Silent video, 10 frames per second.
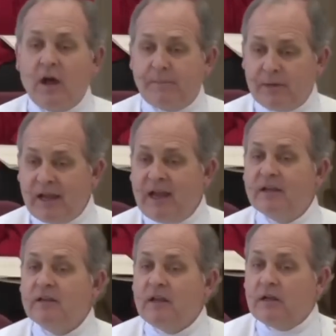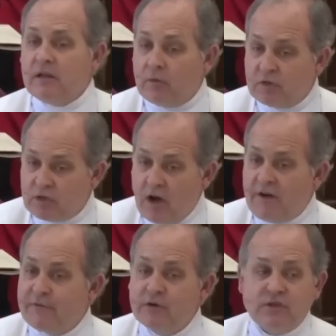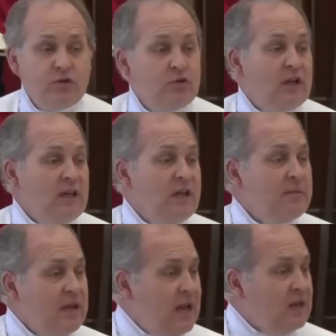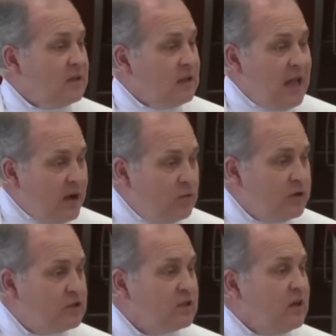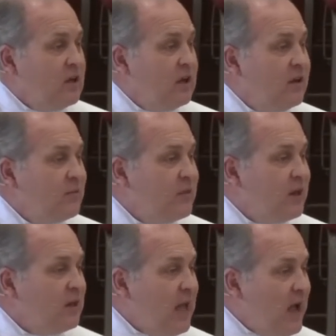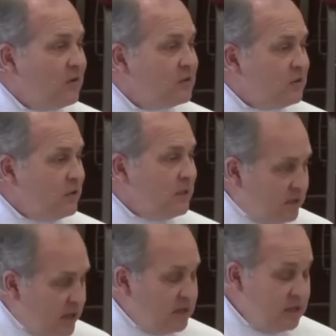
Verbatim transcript: A plan that was offered to eliminate the language um, that allowed, that, that